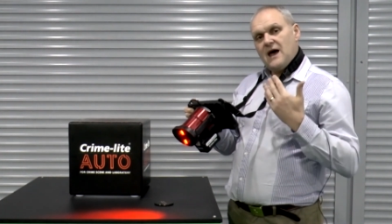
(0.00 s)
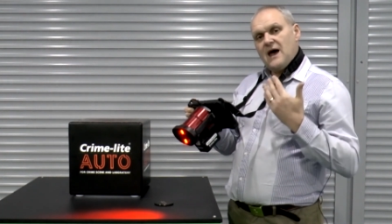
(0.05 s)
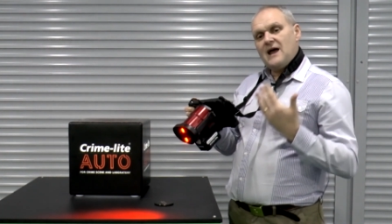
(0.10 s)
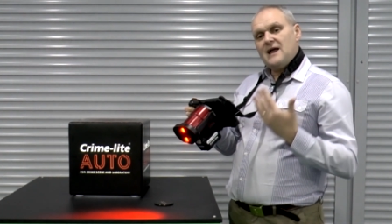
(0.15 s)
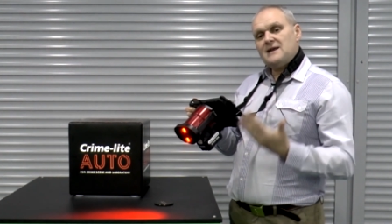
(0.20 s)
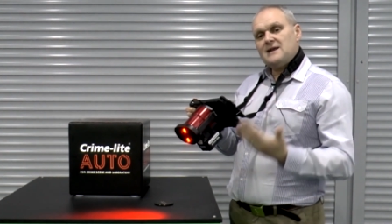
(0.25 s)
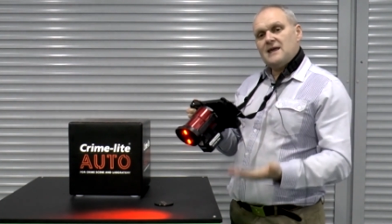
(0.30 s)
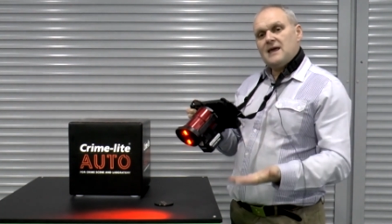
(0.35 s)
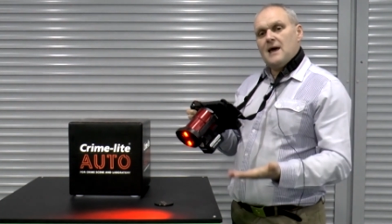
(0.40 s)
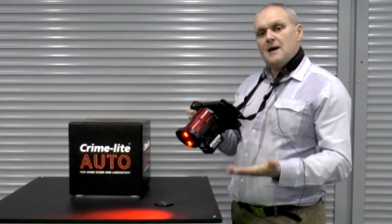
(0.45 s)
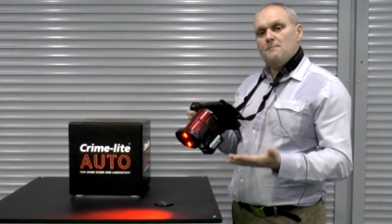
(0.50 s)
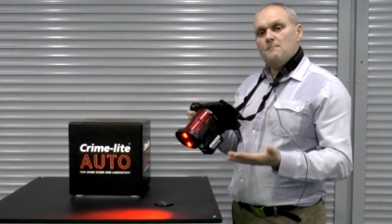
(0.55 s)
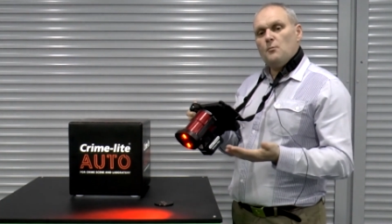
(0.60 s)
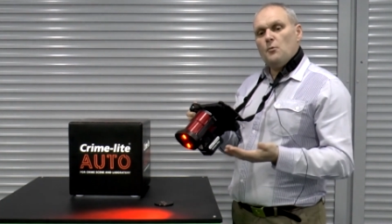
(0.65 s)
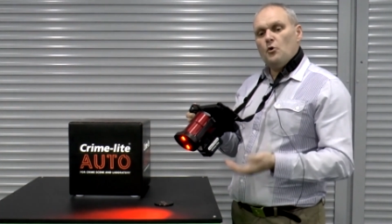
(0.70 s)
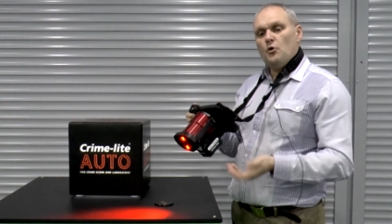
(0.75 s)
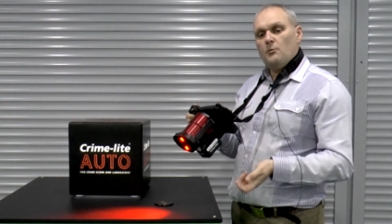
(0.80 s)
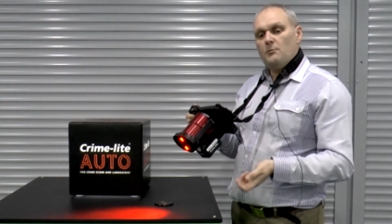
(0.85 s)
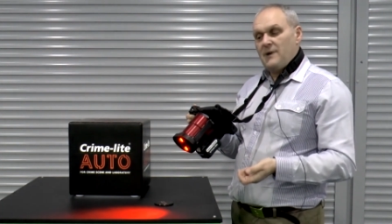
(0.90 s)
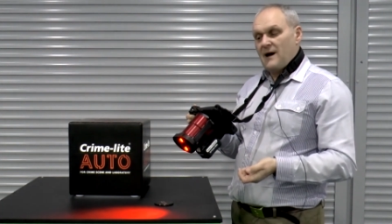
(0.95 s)
and get
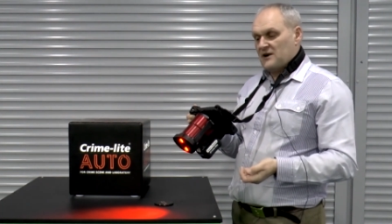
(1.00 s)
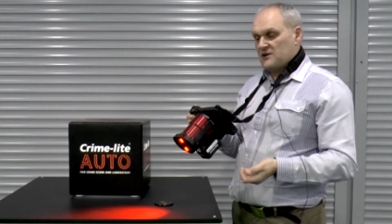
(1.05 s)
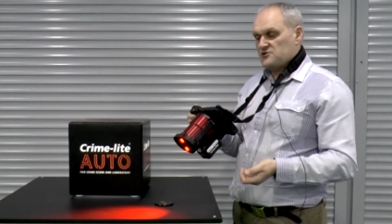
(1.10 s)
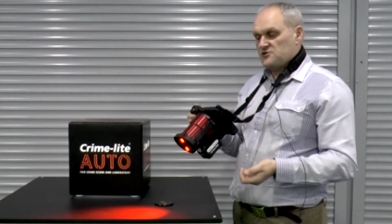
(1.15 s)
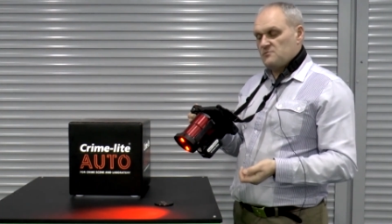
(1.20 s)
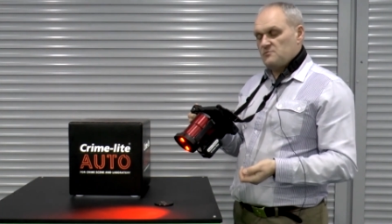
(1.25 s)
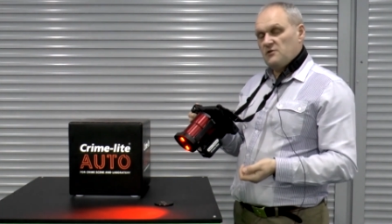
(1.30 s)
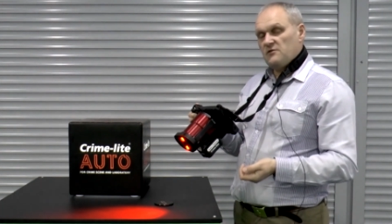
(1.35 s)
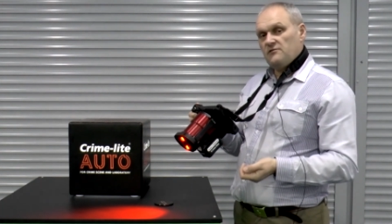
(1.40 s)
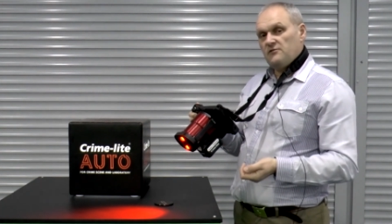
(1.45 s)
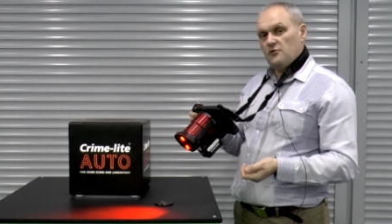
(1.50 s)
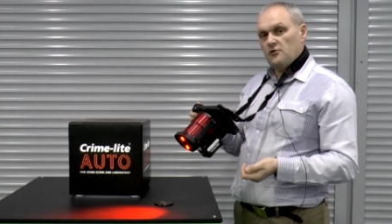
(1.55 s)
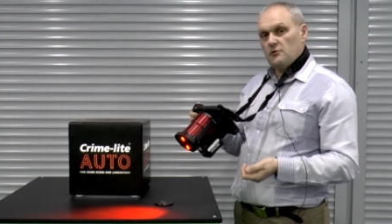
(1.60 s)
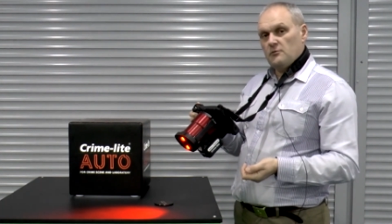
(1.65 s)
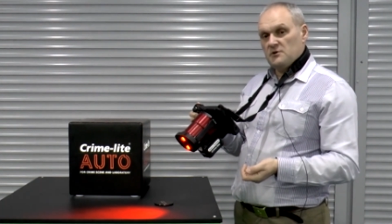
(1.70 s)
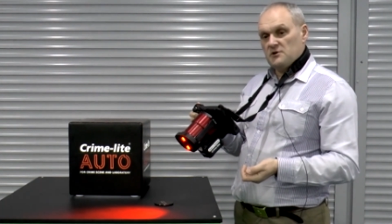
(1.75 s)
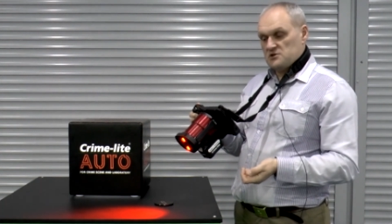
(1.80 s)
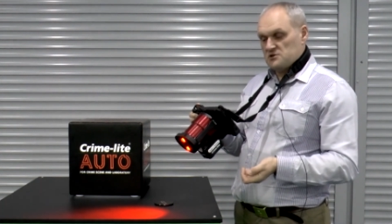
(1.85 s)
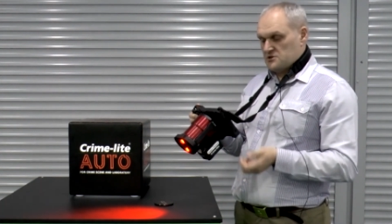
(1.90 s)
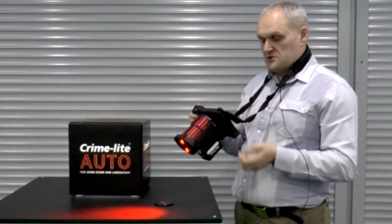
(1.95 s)
more battery
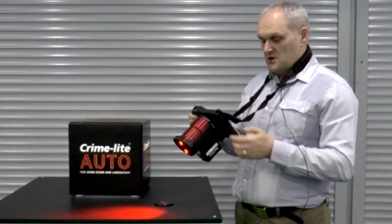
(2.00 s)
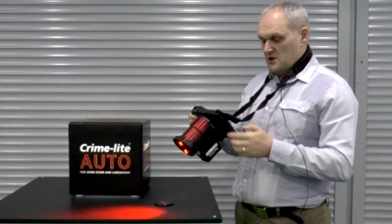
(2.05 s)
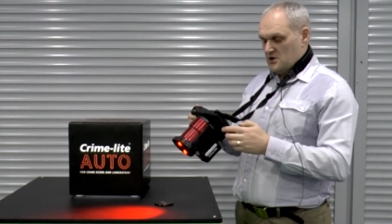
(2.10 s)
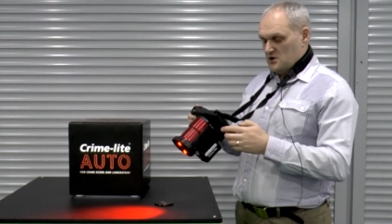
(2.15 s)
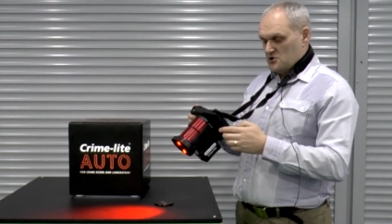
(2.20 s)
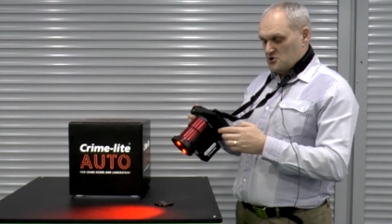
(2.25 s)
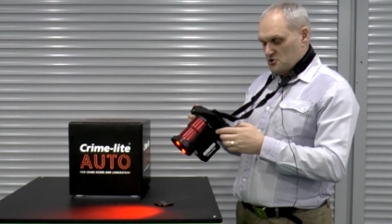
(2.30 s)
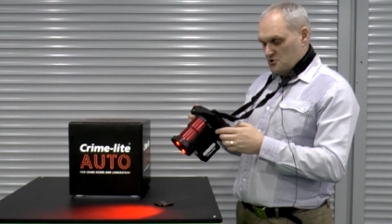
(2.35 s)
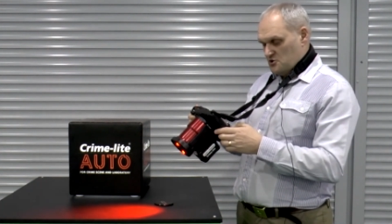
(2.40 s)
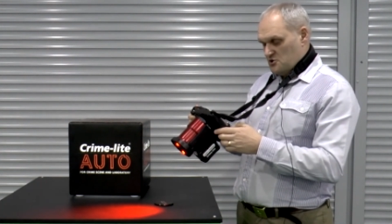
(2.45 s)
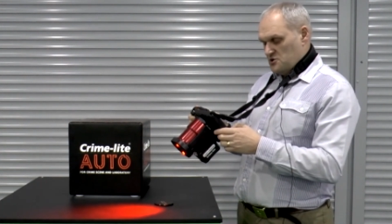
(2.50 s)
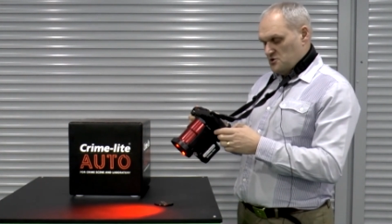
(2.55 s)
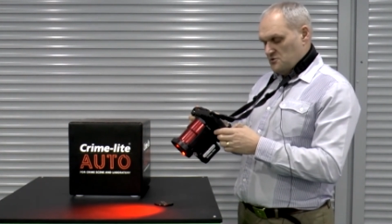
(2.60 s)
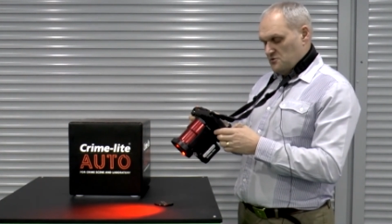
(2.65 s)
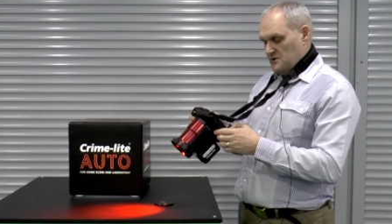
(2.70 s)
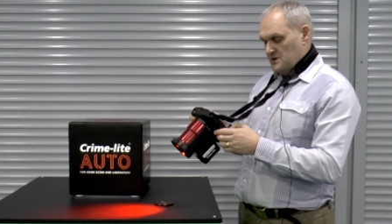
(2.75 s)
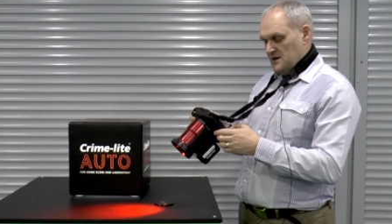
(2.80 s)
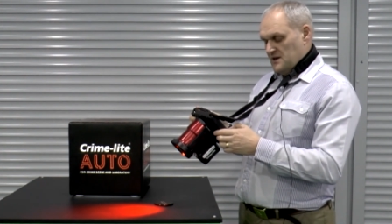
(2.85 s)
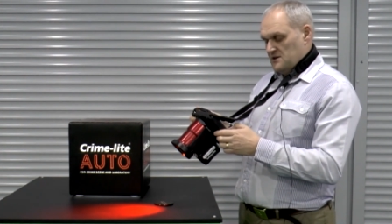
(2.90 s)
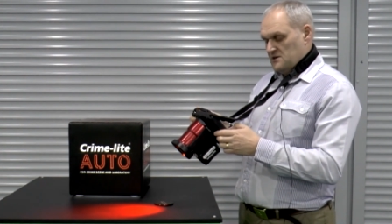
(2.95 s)
performance should you
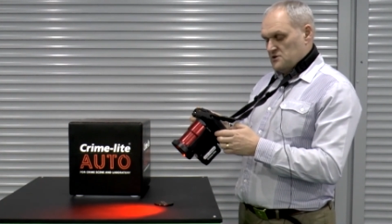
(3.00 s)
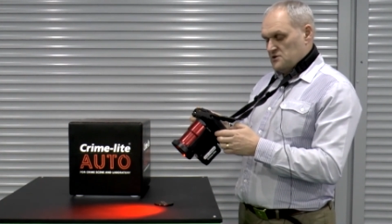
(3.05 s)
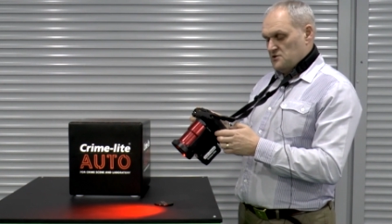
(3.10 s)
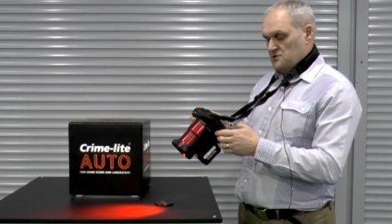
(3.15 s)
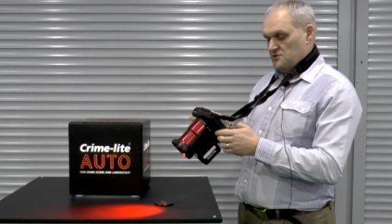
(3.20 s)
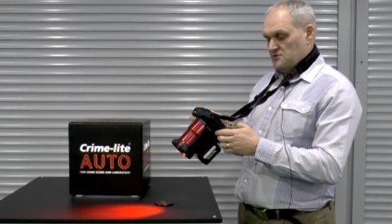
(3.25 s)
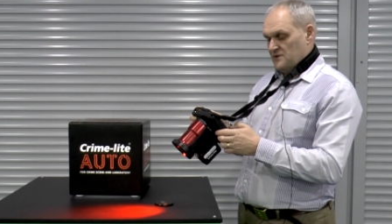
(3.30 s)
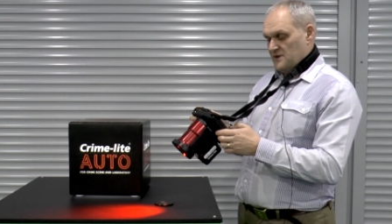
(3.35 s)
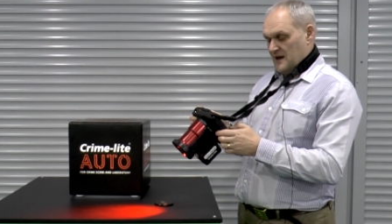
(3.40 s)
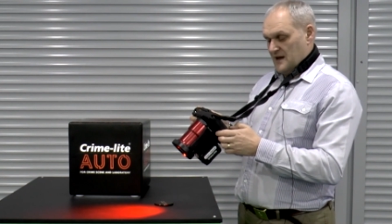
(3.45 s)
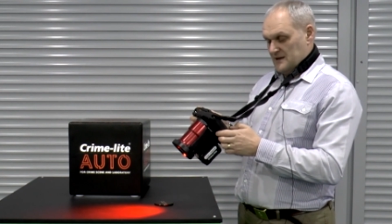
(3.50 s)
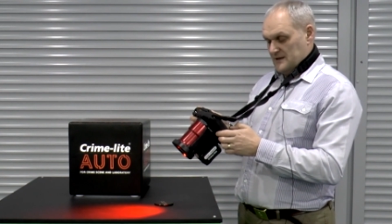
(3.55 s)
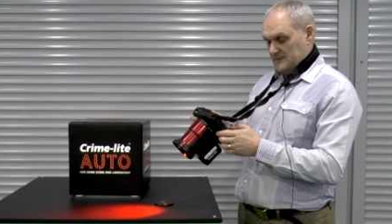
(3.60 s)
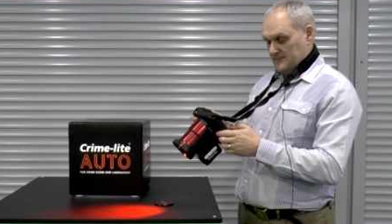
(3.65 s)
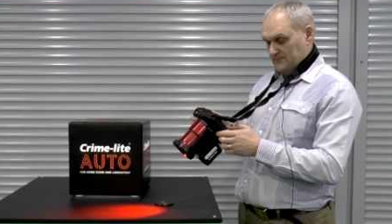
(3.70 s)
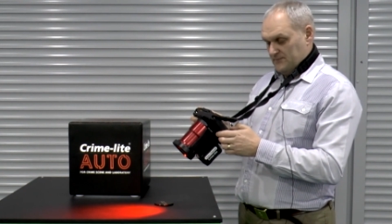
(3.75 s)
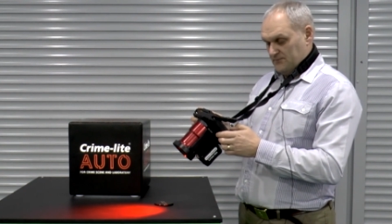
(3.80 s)
need to do that.